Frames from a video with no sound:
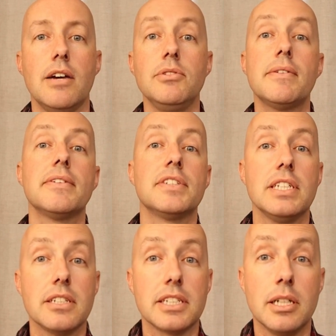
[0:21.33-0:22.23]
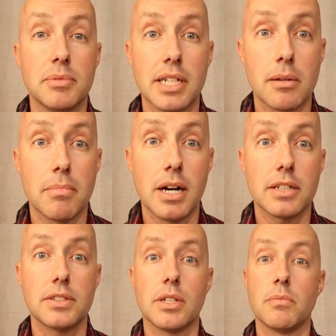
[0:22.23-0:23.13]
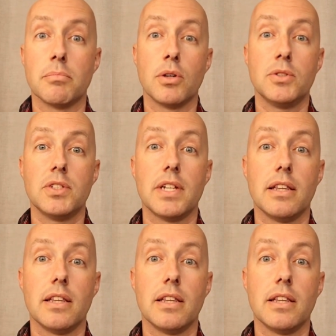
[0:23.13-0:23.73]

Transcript: Have you ever seen a keepsake box someone posted